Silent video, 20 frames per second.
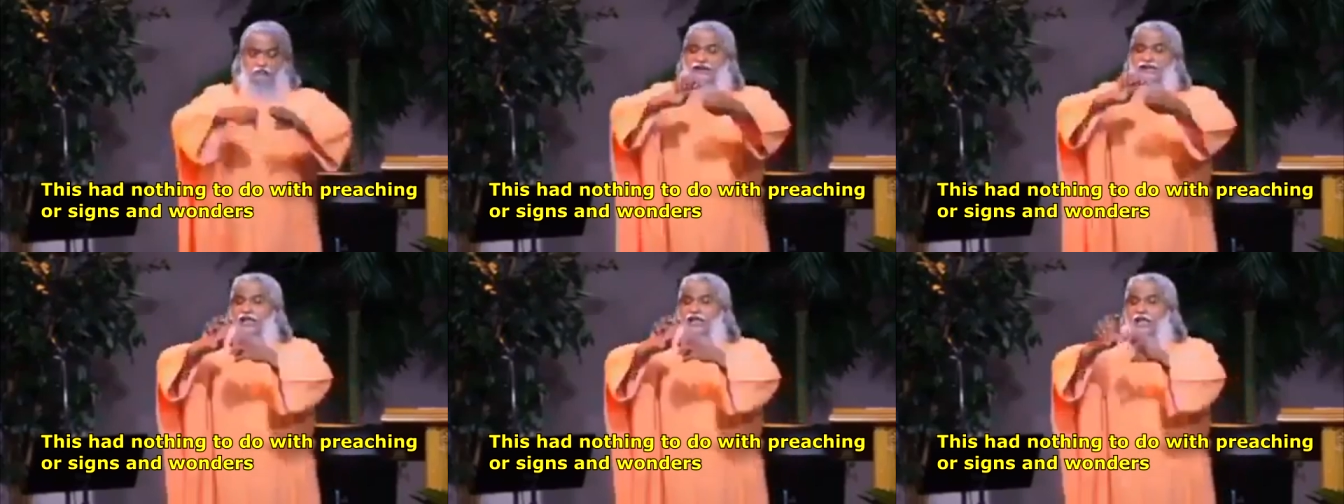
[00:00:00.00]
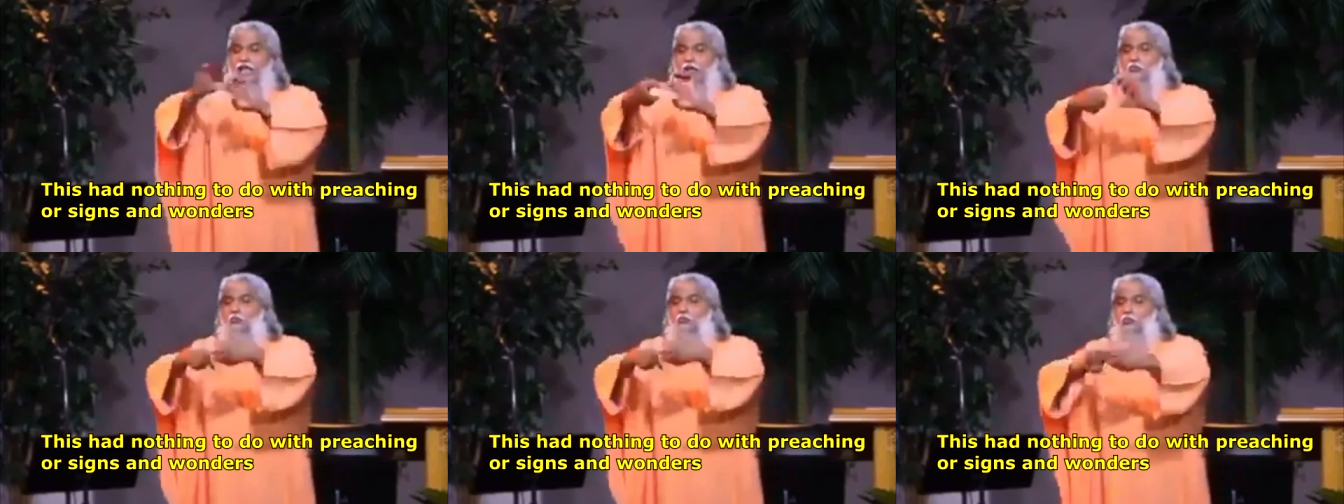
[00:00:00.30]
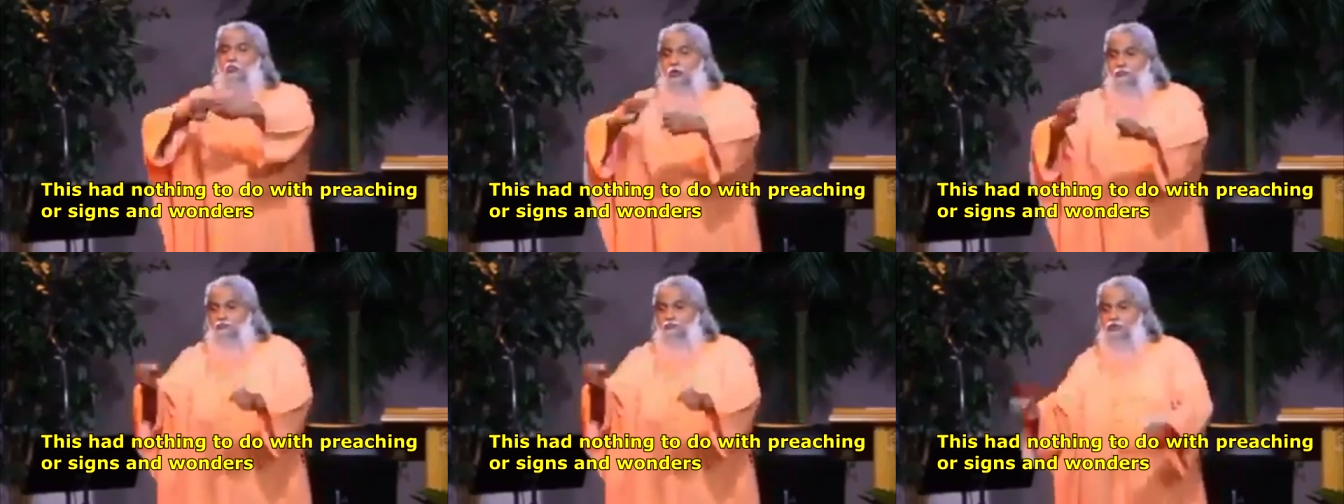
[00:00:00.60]
made a
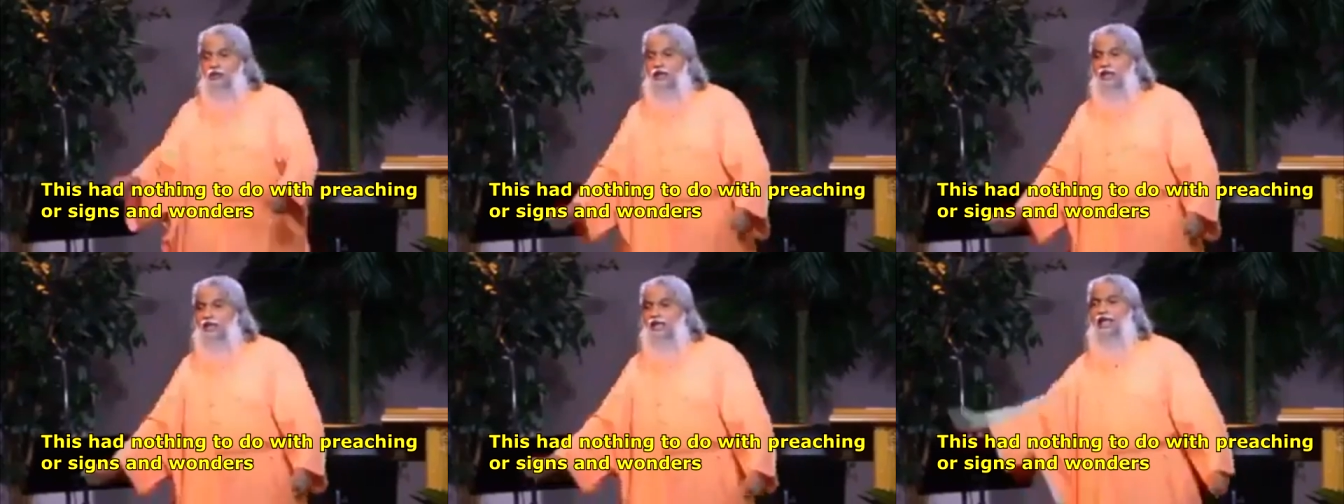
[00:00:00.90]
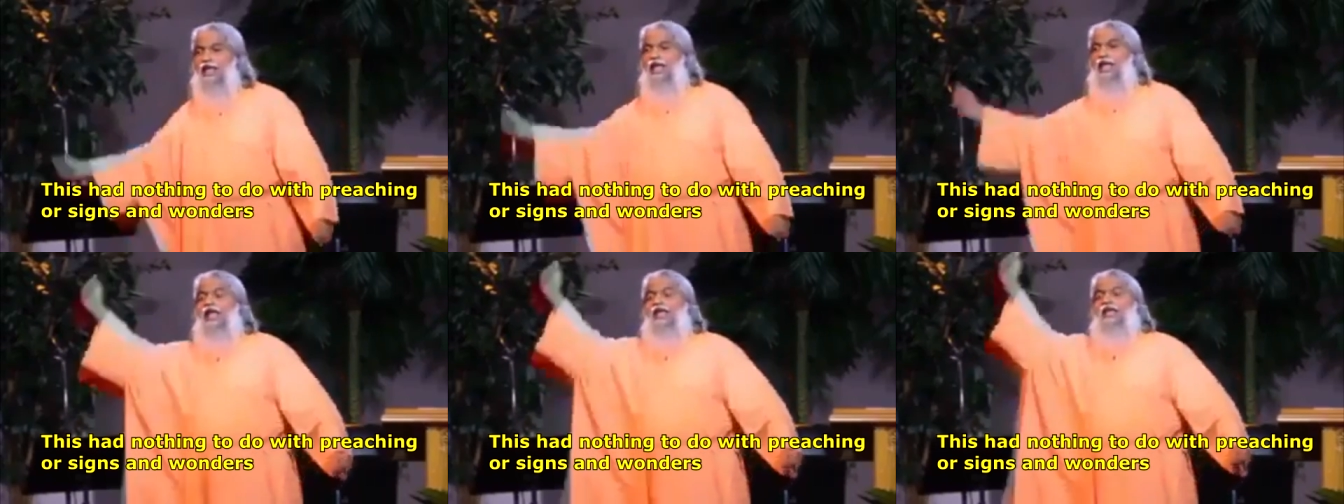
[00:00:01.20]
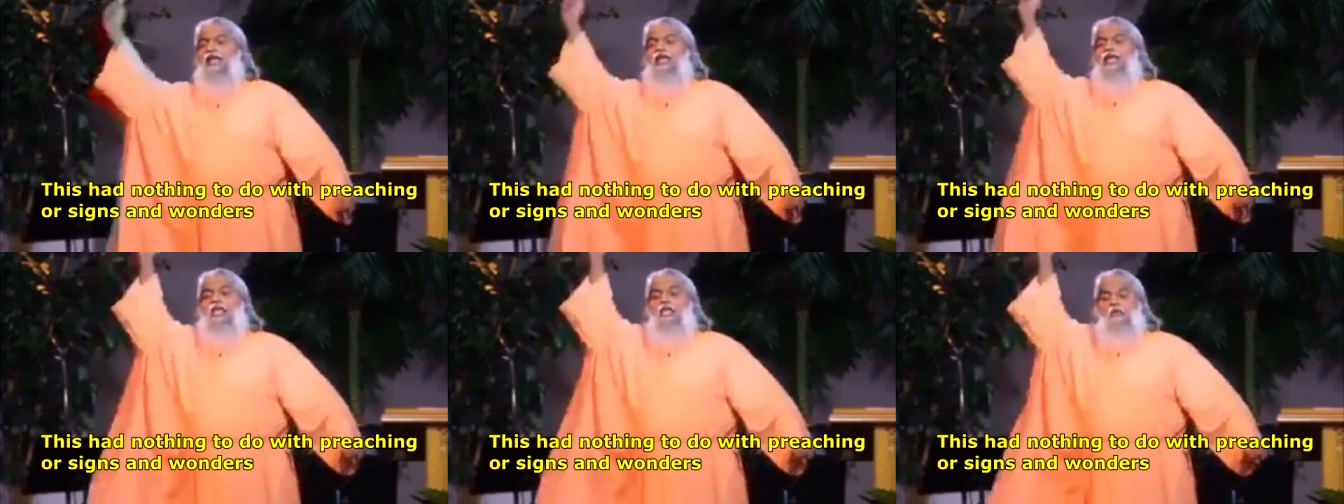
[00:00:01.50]
whip
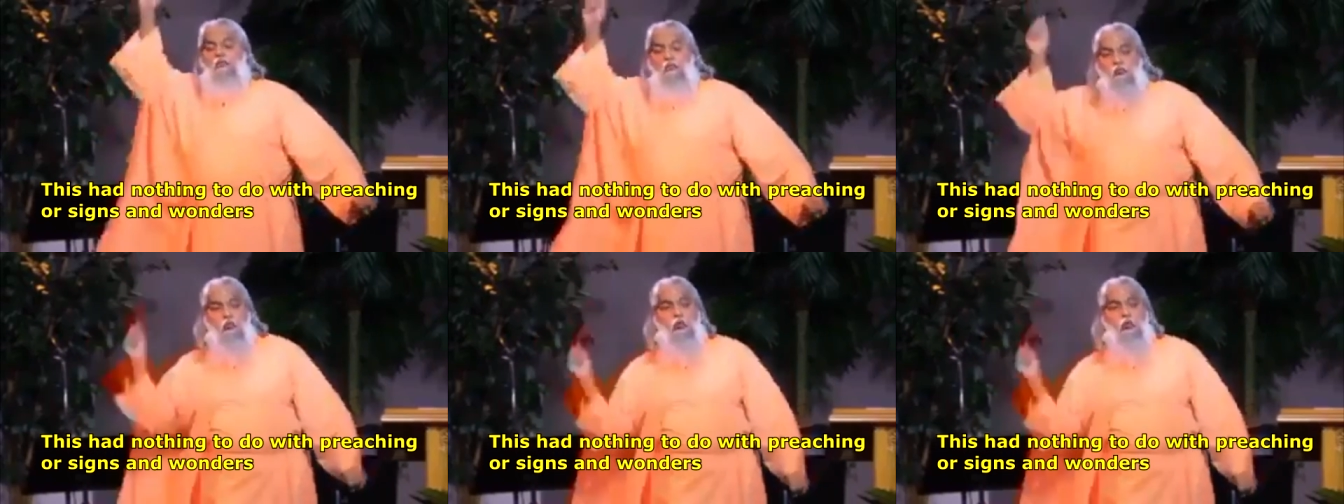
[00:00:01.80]
and he